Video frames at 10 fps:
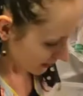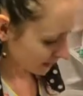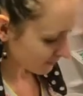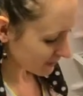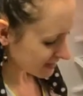
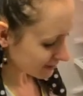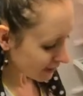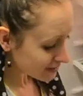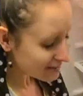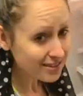If it
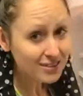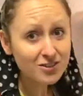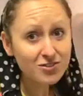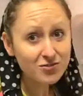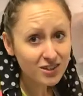smells like it's a
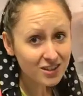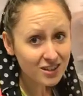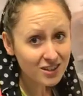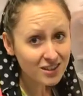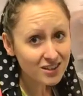little
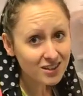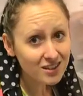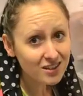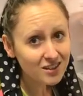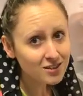funky,
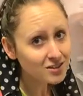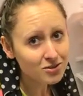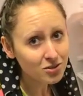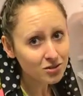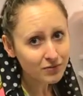then
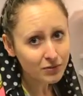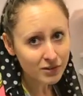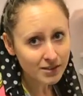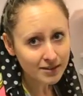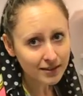don't even risk